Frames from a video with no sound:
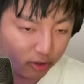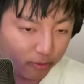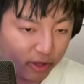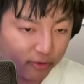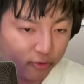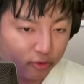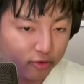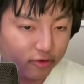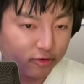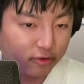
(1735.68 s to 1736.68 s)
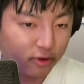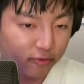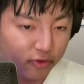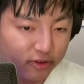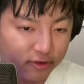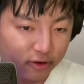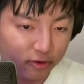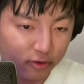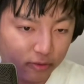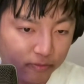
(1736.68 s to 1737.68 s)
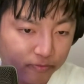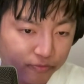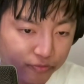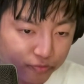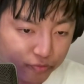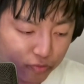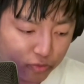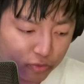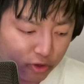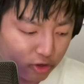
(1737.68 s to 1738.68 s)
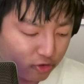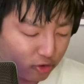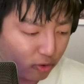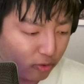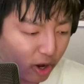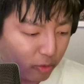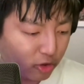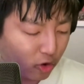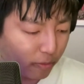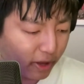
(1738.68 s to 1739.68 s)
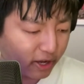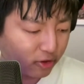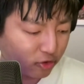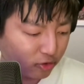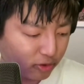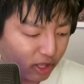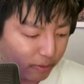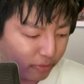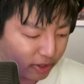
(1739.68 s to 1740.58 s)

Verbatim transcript: on May 1st of this year. So mm-hmm. I want to go back to that